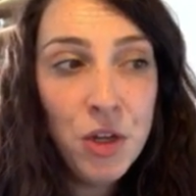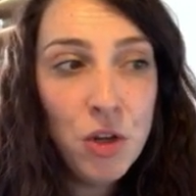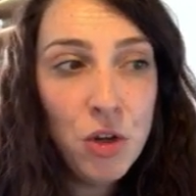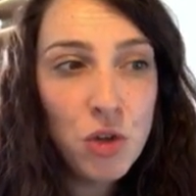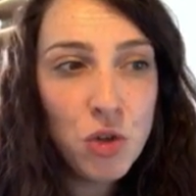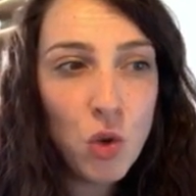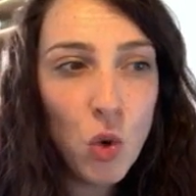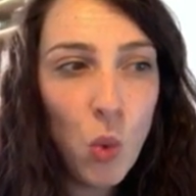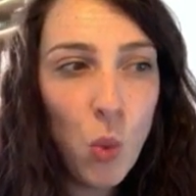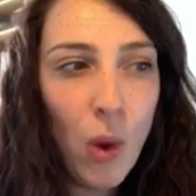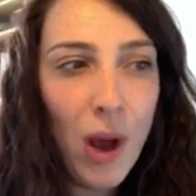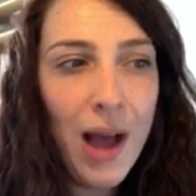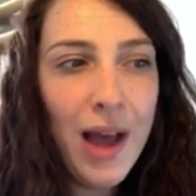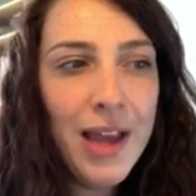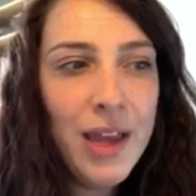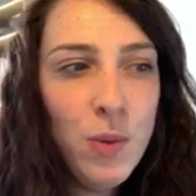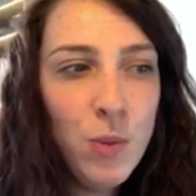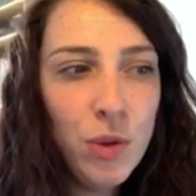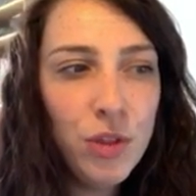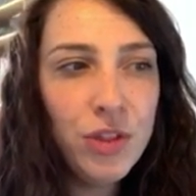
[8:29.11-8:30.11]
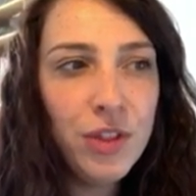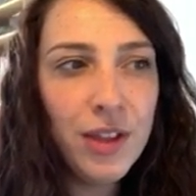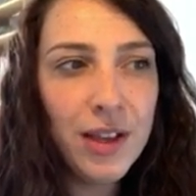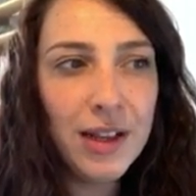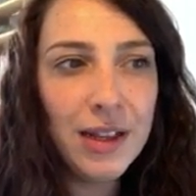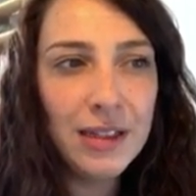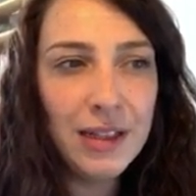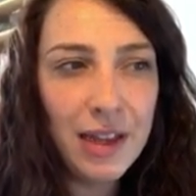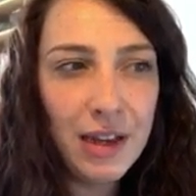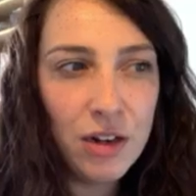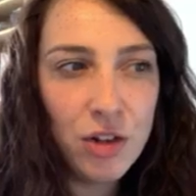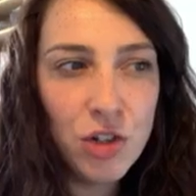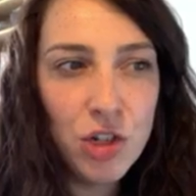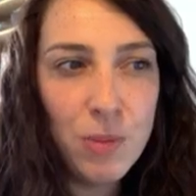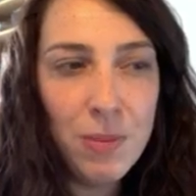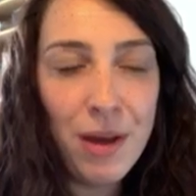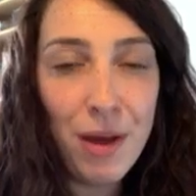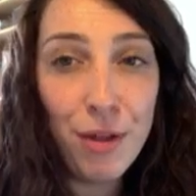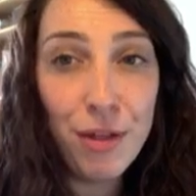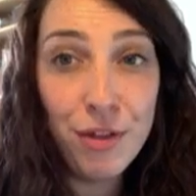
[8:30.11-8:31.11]
So why would the clergy
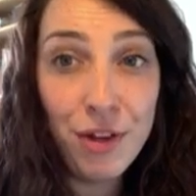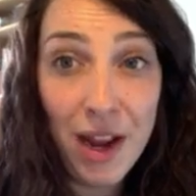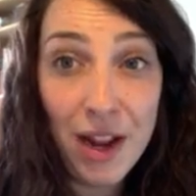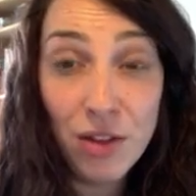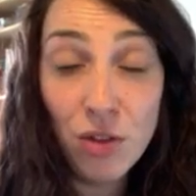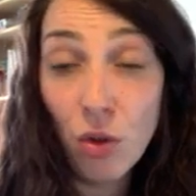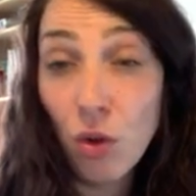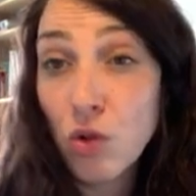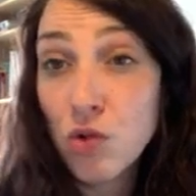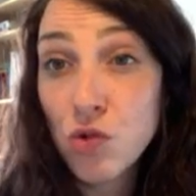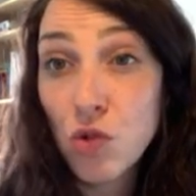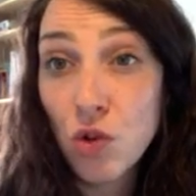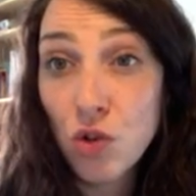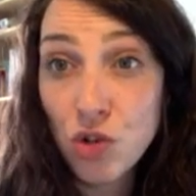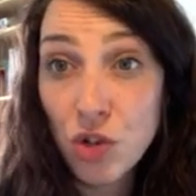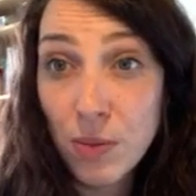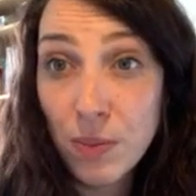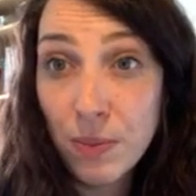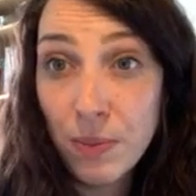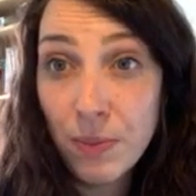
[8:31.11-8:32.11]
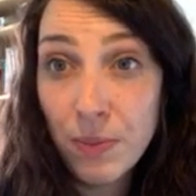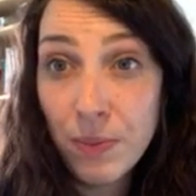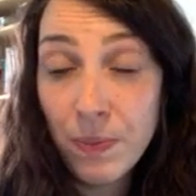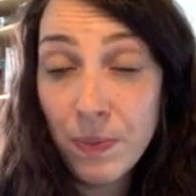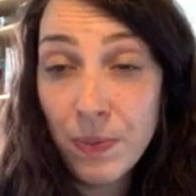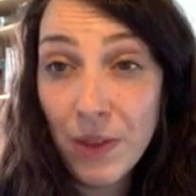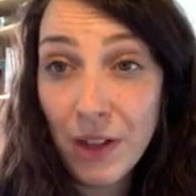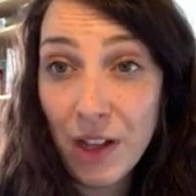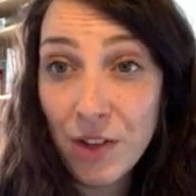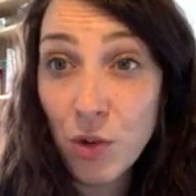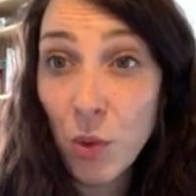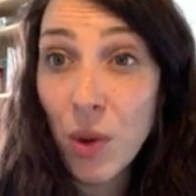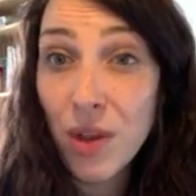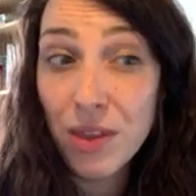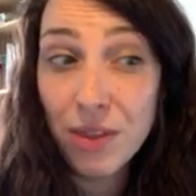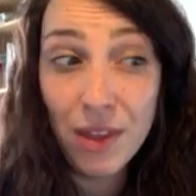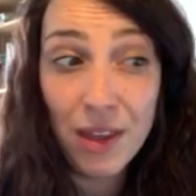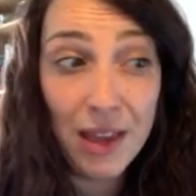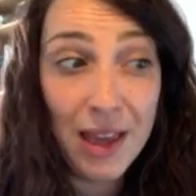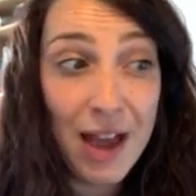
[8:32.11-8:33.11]
be a threat to the ancient regime? That's what I want you to
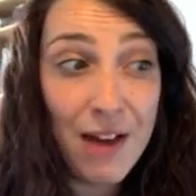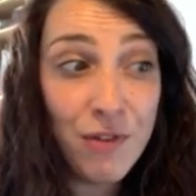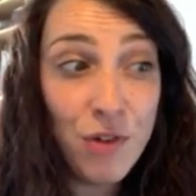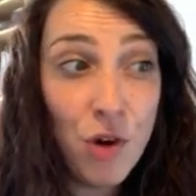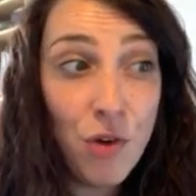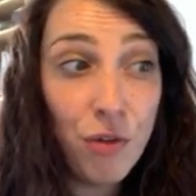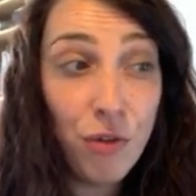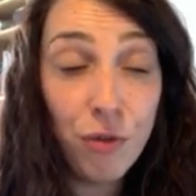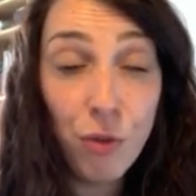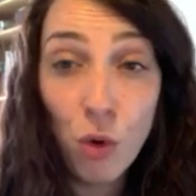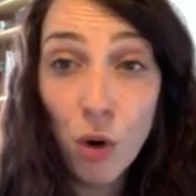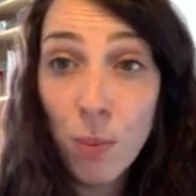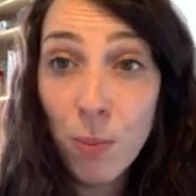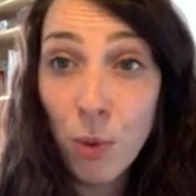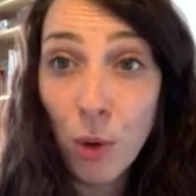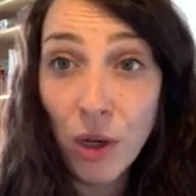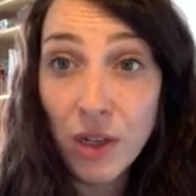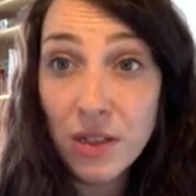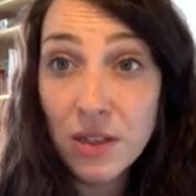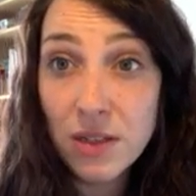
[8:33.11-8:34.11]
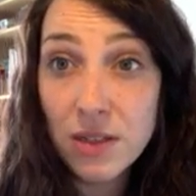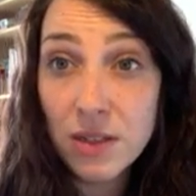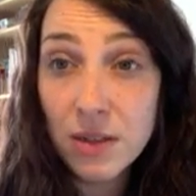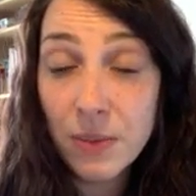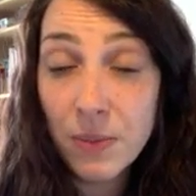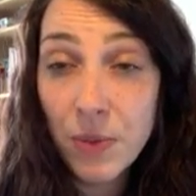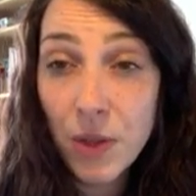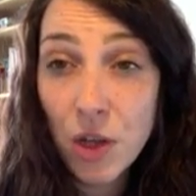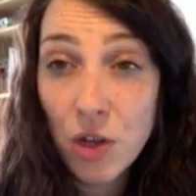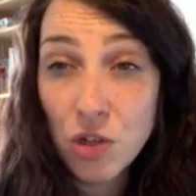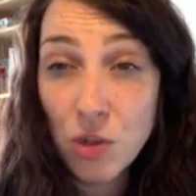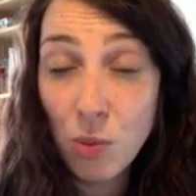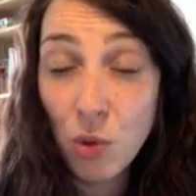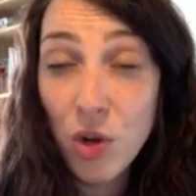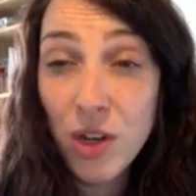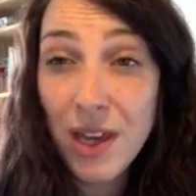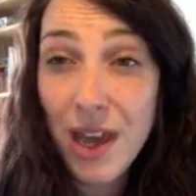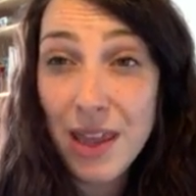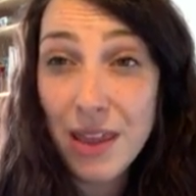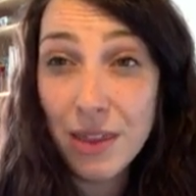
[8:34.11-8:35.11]
think. I've got 4 points. So I'm going
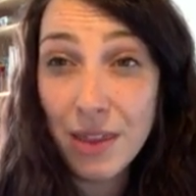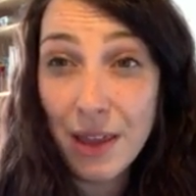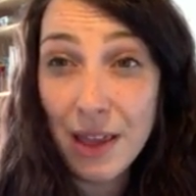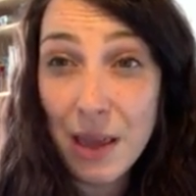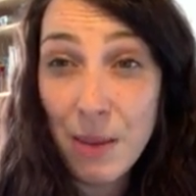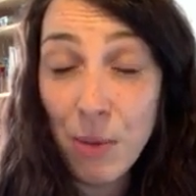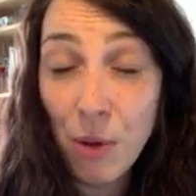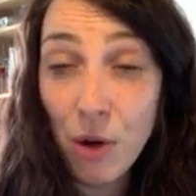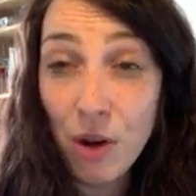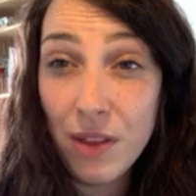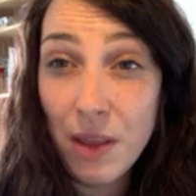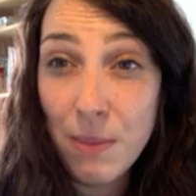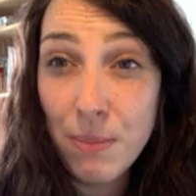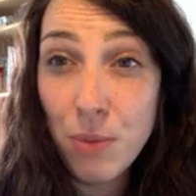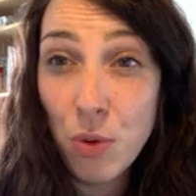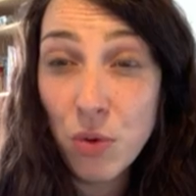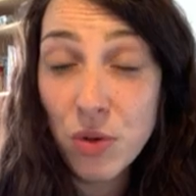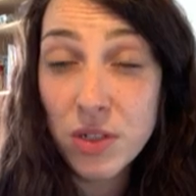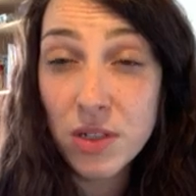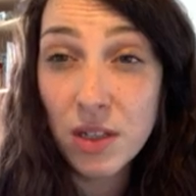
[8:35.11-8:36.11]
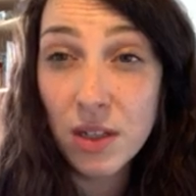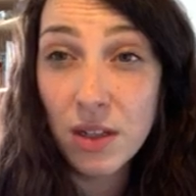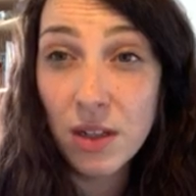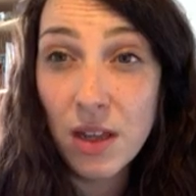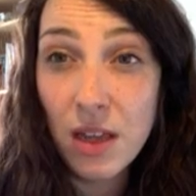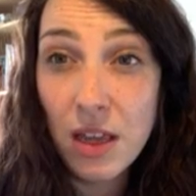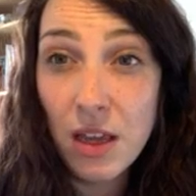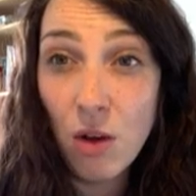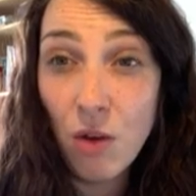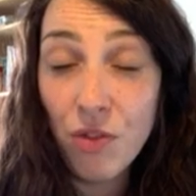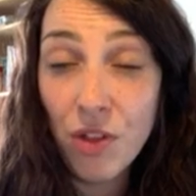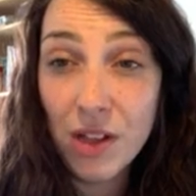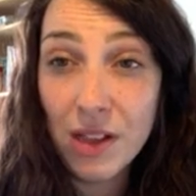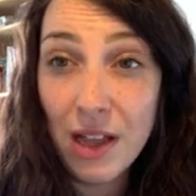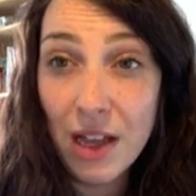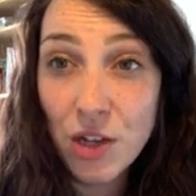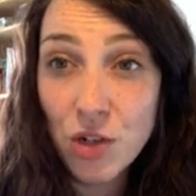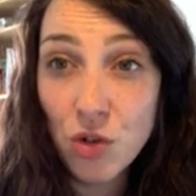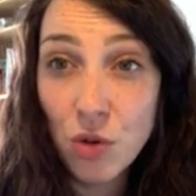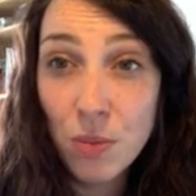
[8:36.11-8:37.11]
to get you to think about it, then post it on the
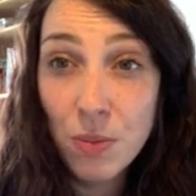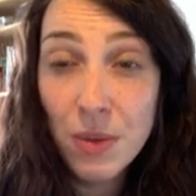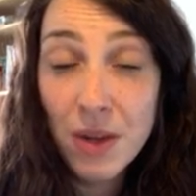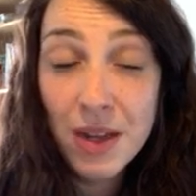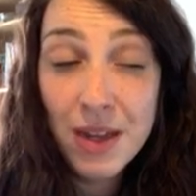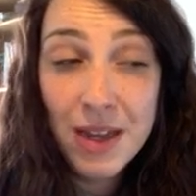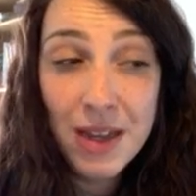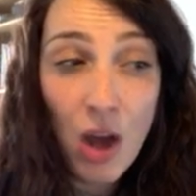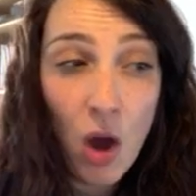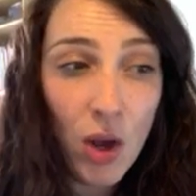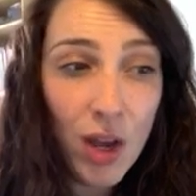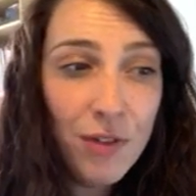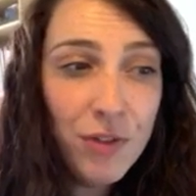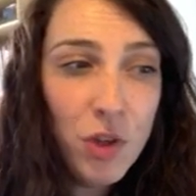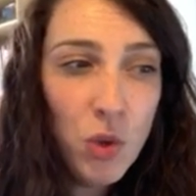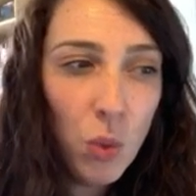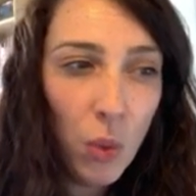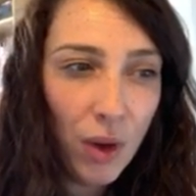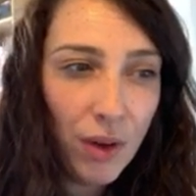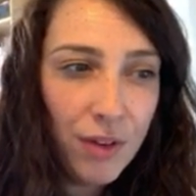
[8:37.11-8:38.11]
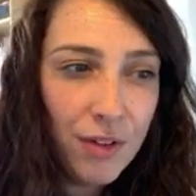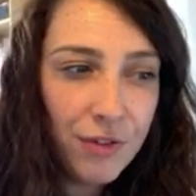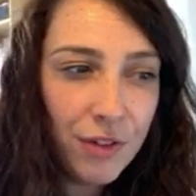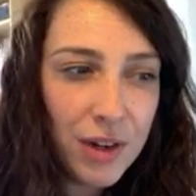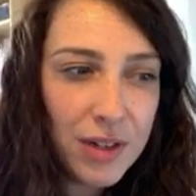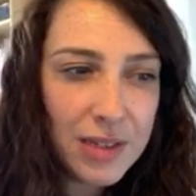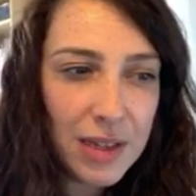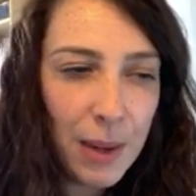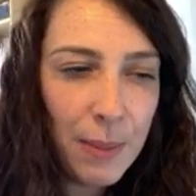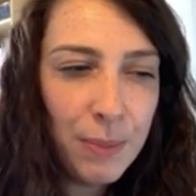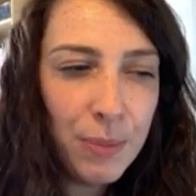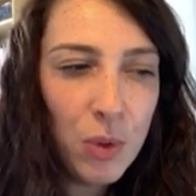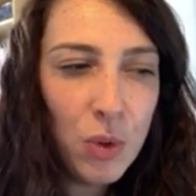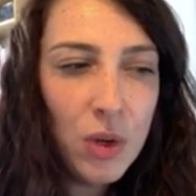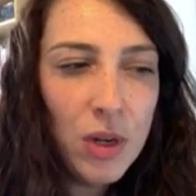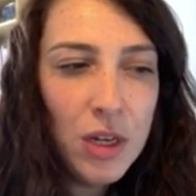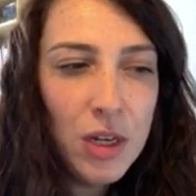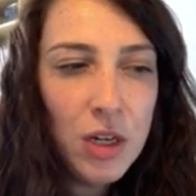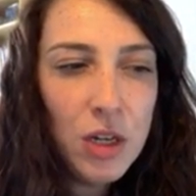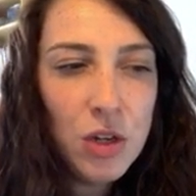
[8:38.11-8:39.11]
classroom. I'll give you one, for example.
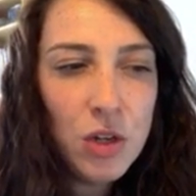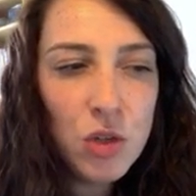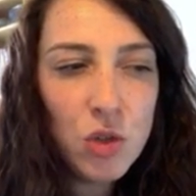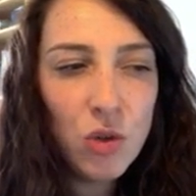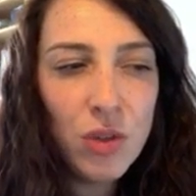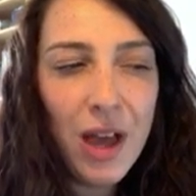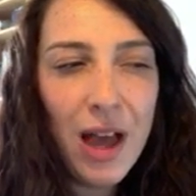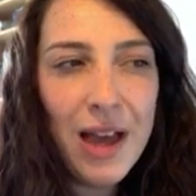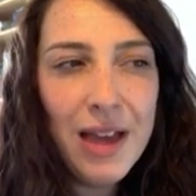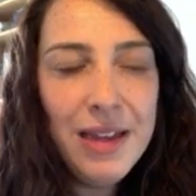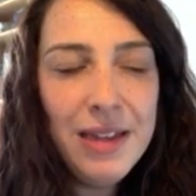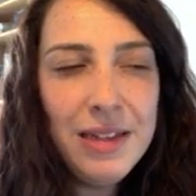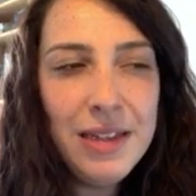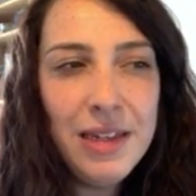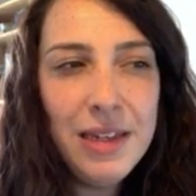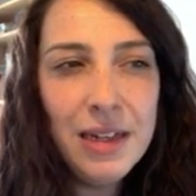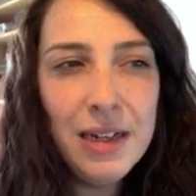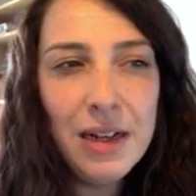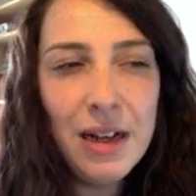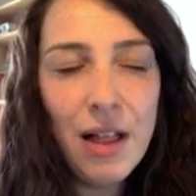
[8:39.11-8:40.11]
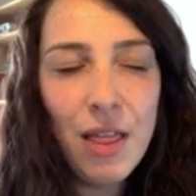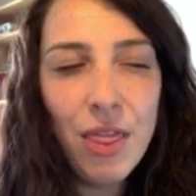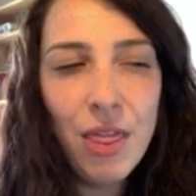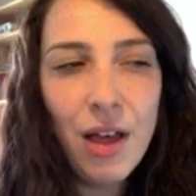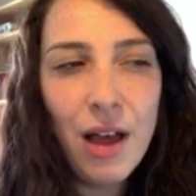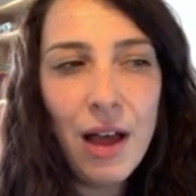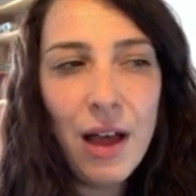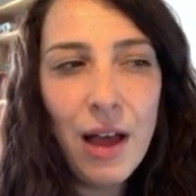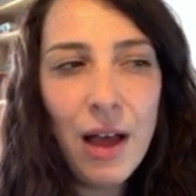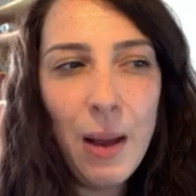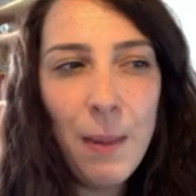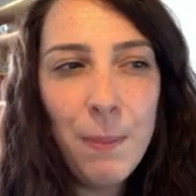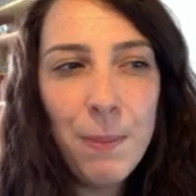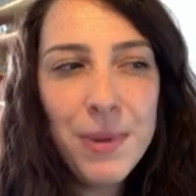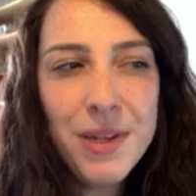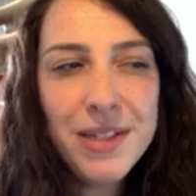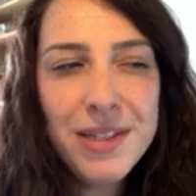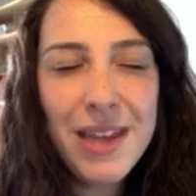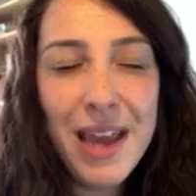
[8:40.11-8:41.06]
So the idea that the